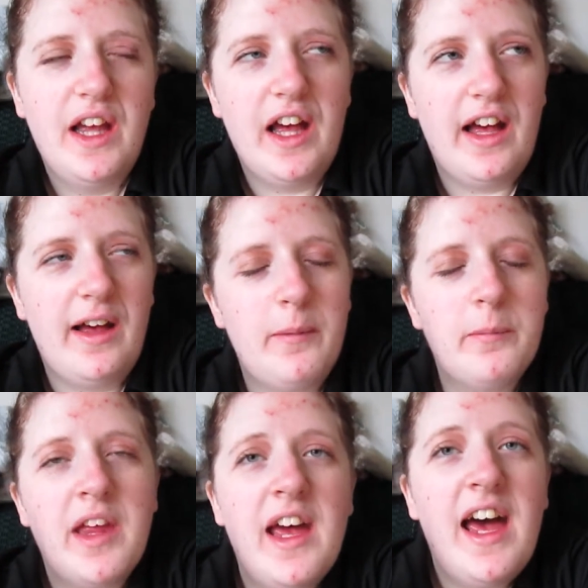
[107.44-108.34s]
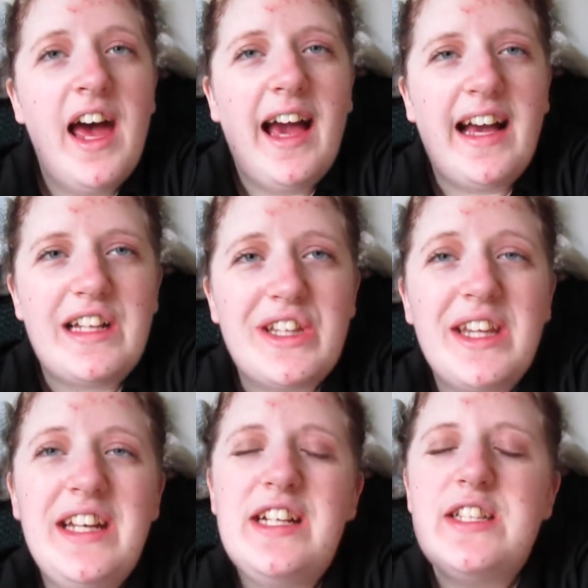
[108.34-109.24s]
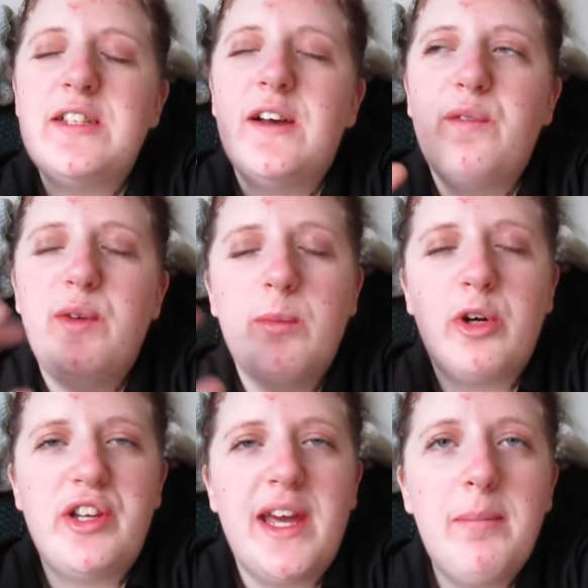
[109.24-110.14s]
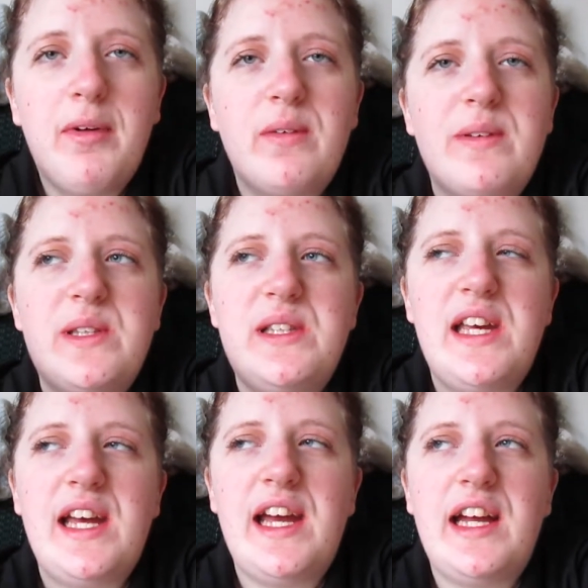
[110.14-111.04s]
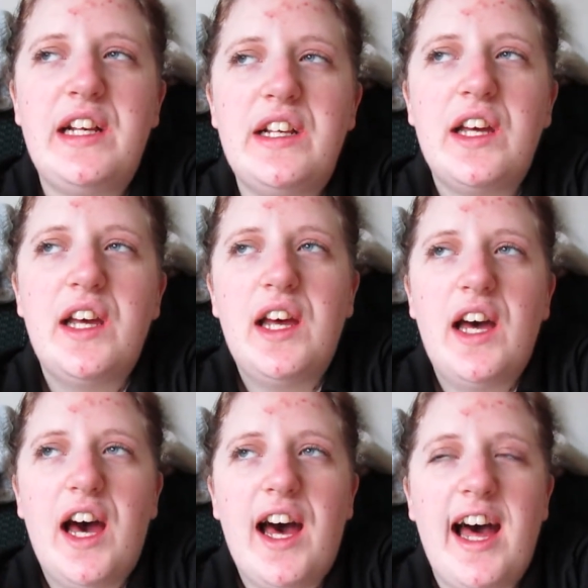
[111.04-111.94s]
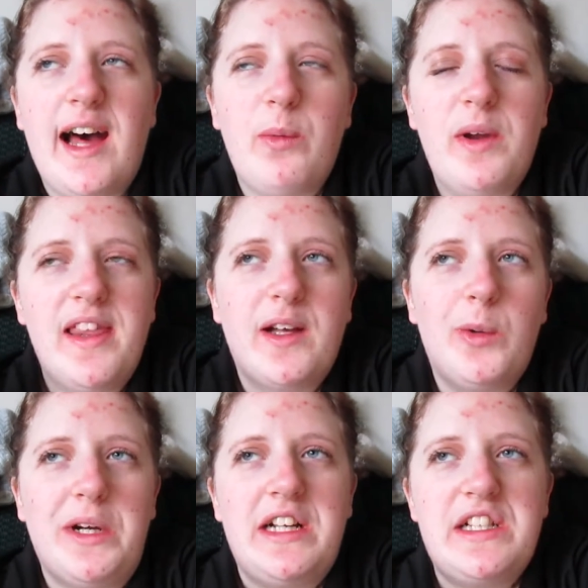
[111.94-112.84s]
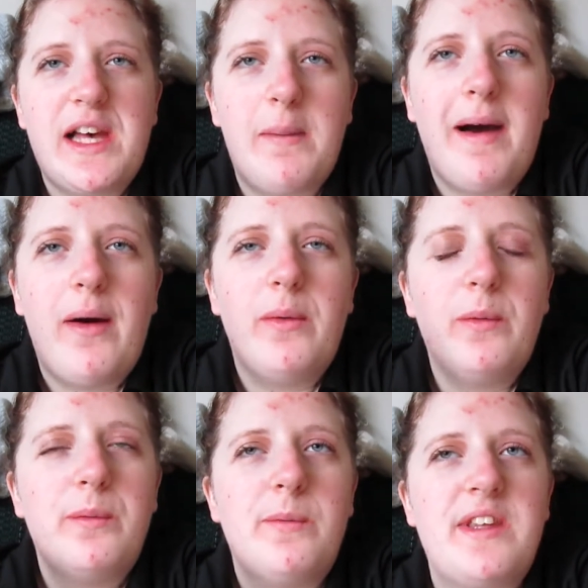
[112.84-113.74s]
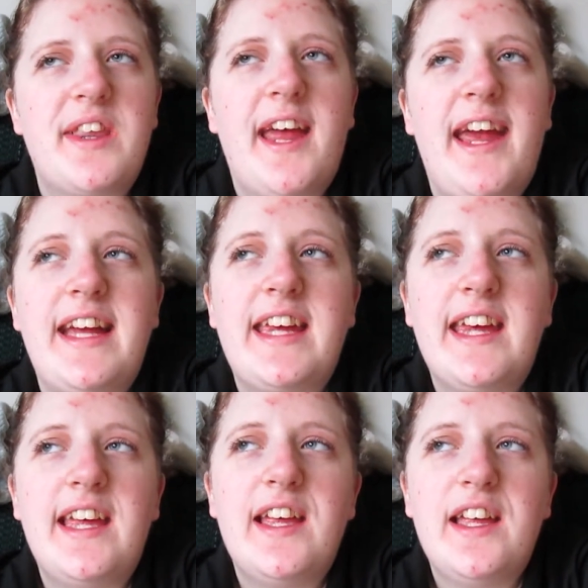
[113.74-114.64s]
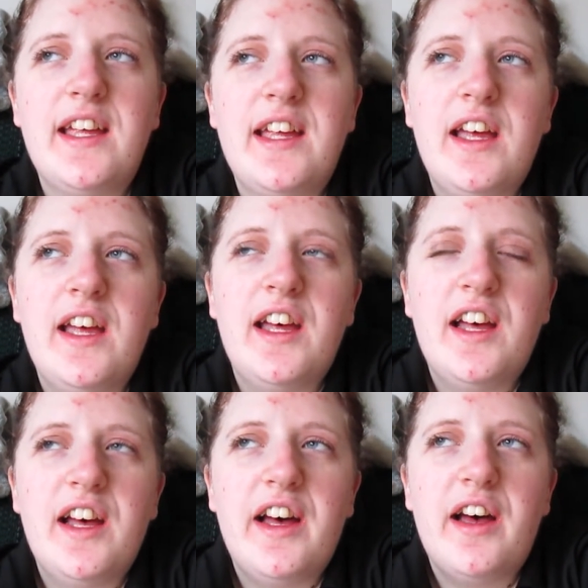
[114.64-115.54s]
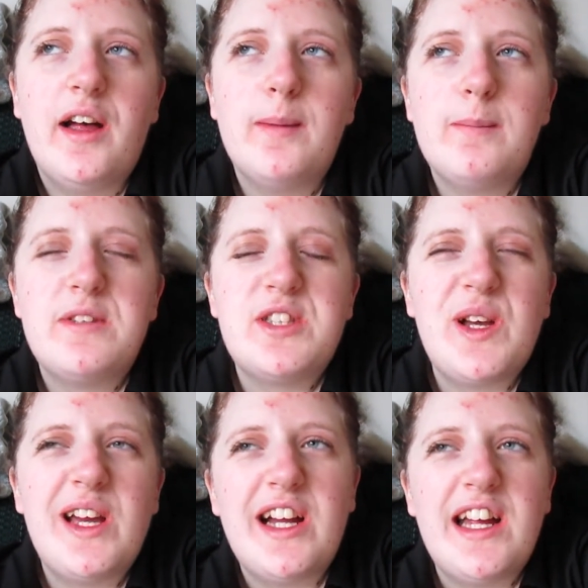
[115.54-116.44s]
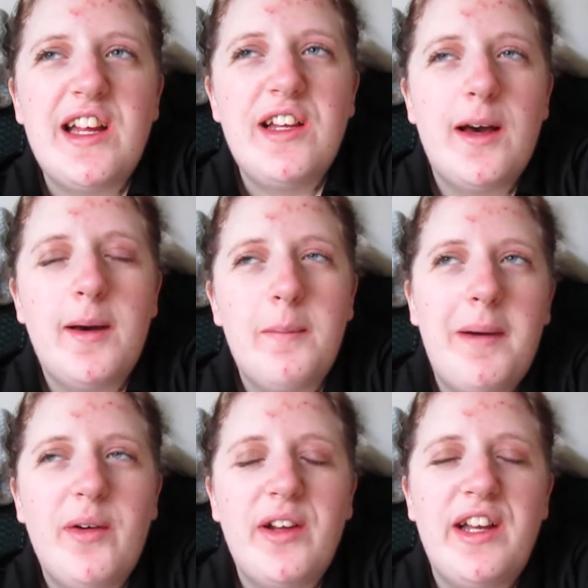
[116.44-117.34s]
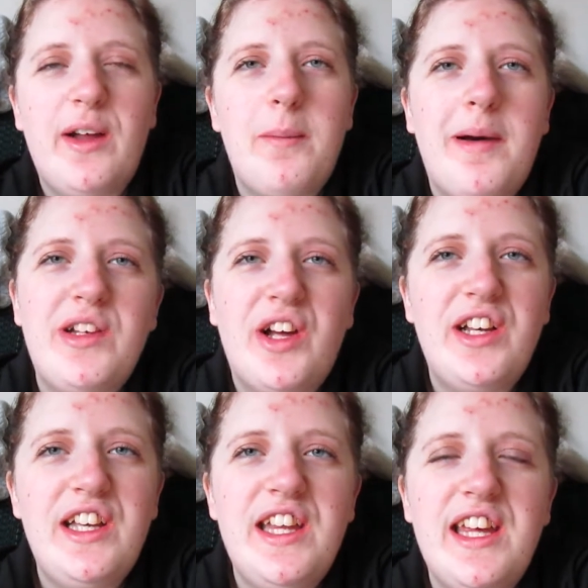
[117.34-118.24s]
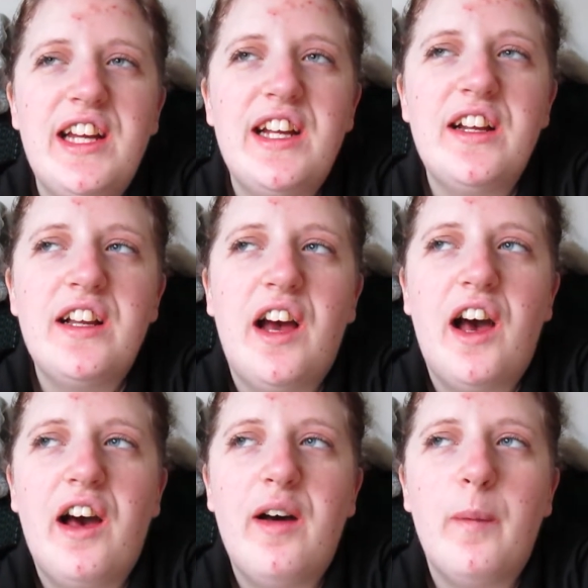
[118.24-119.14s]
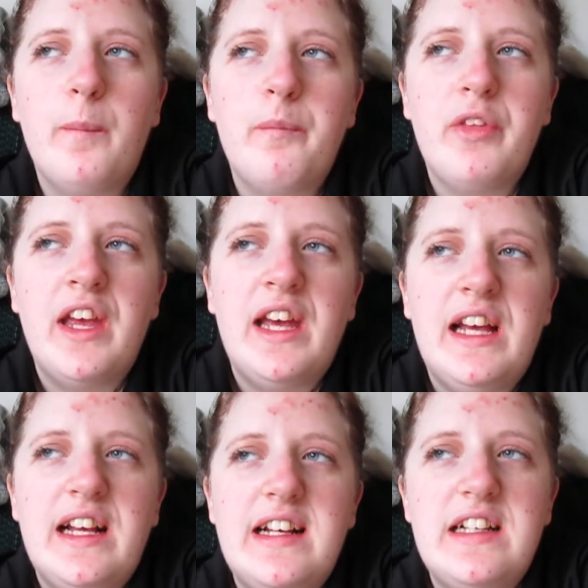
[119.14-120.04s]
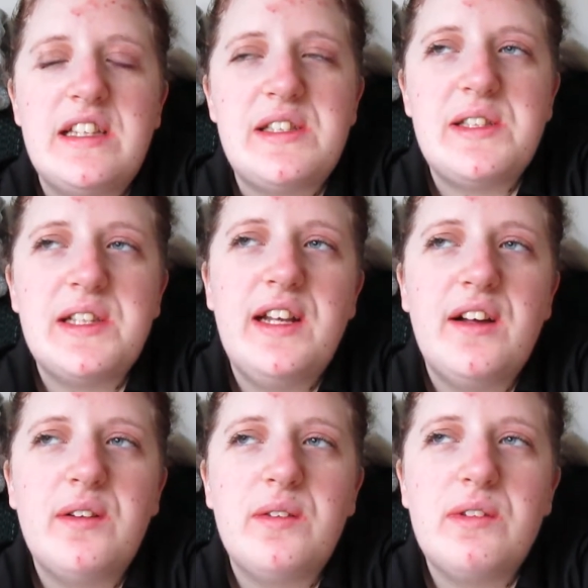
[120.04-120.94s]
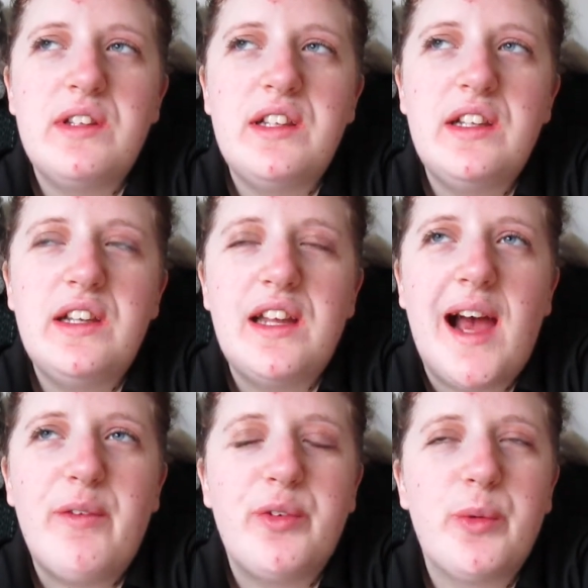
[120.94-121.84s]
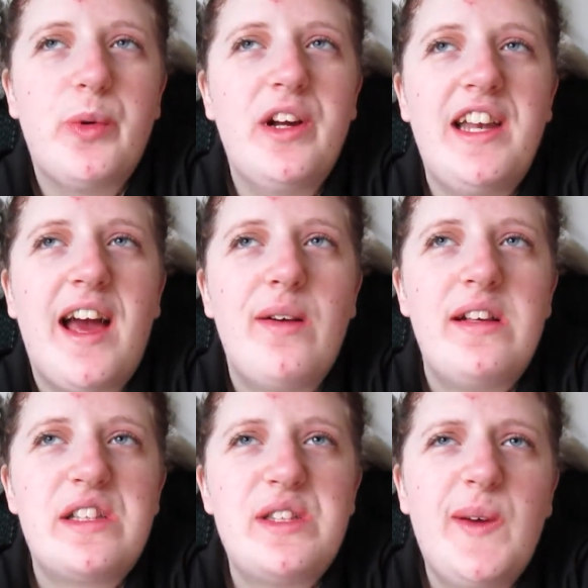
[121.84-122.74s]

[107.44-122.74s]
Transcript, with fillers: um, I got to clean a few more tables. And uh, one of the coworkers come out and was like, um, so are you about, you know, about done in here? Um, it's, you know, after one now. He says, you